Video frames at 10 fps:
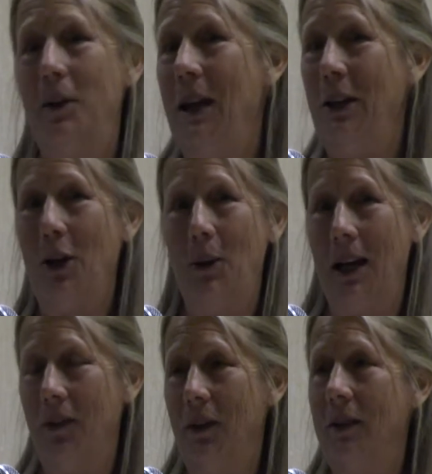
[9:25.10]
They know
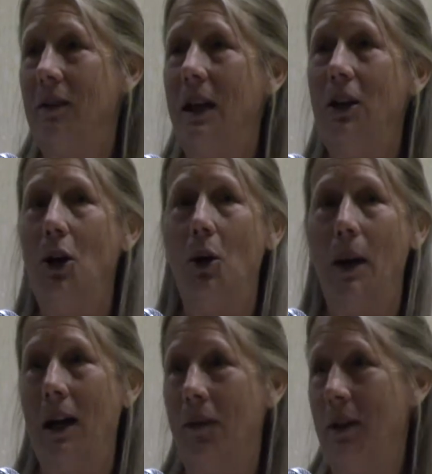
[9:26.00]
elephants, they know
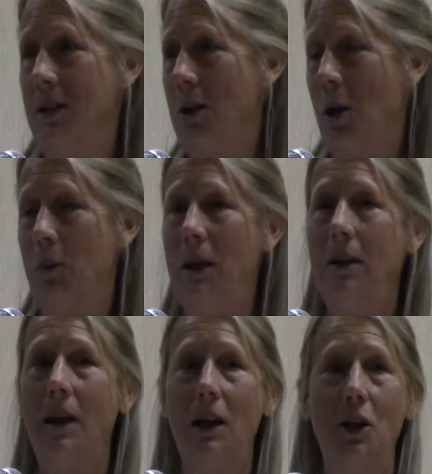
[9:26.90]
elephant autonomy,
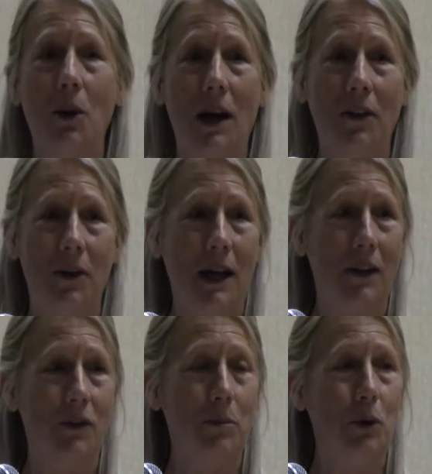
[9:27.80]
they know how their
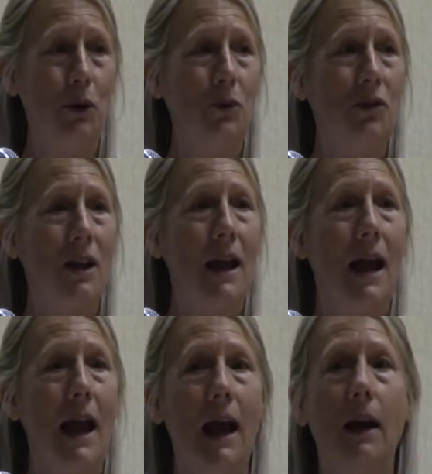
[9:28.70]
elephant moves,
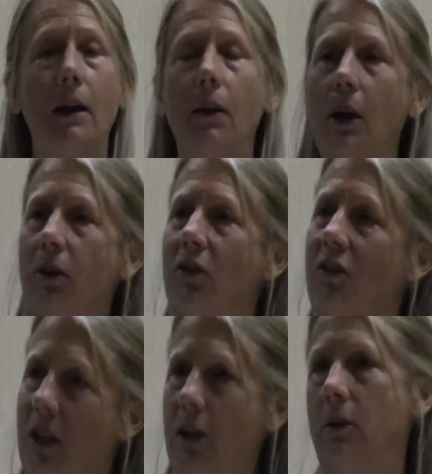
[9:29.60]
and they're
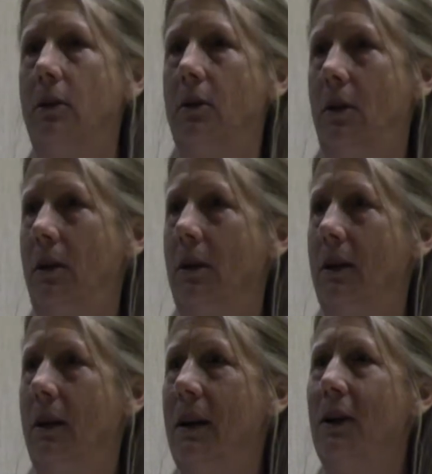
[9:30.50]
skilled.
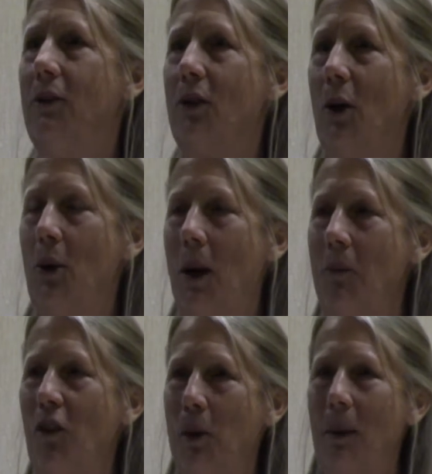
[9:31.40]
So
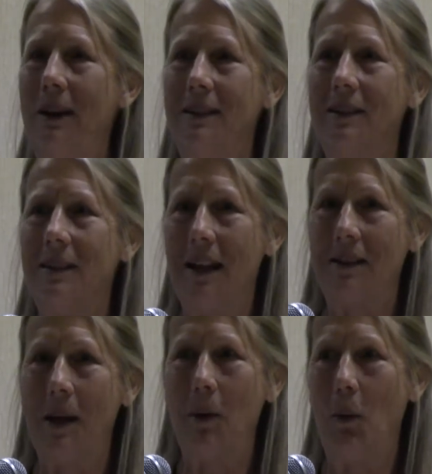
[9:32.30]
I'm very pleased this
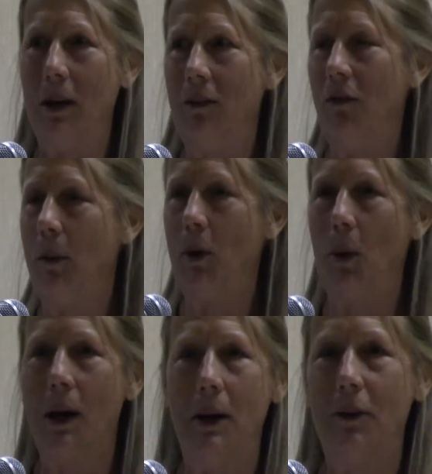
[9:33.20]
last time I went in
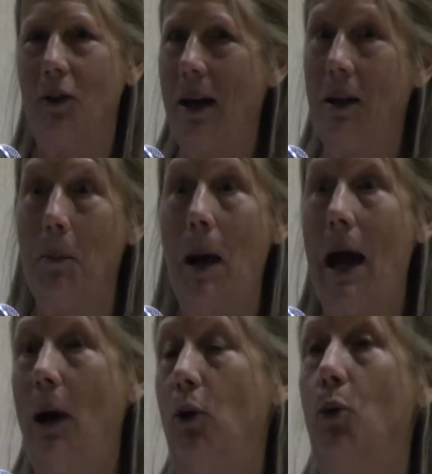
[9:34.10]
February, it's like the
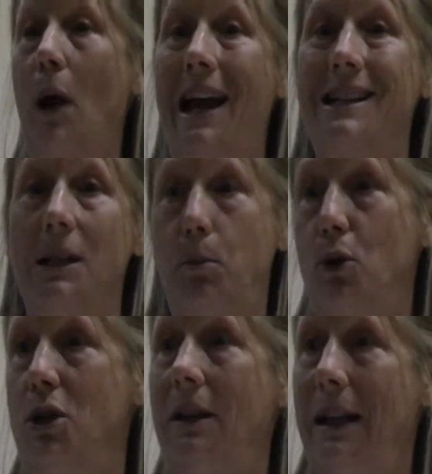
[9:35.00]
mahouts were actually
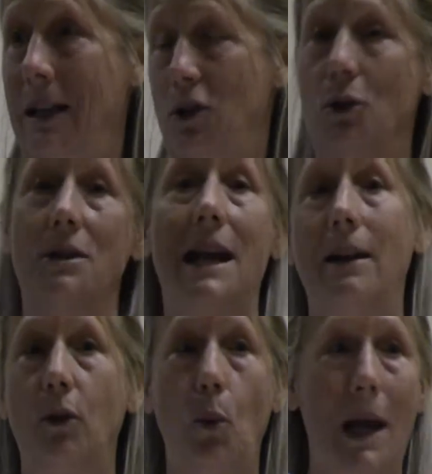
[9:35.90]
pushing the interns out
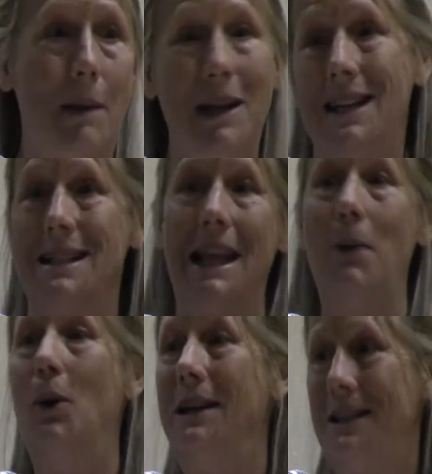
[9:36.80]
of the way because they
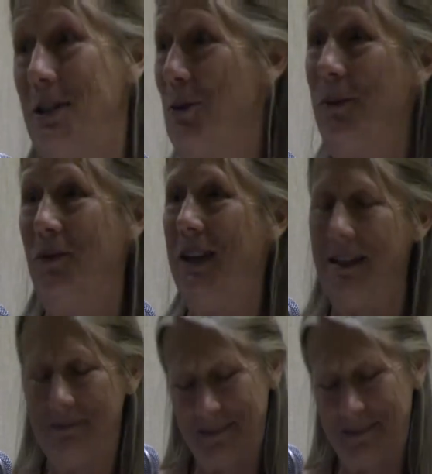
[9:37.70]
wanted to trim feet.